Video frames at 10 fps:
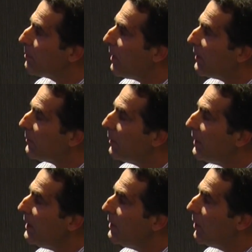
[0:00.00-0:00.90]

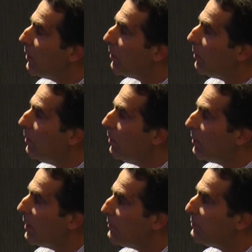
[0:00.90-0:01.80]
pathway or a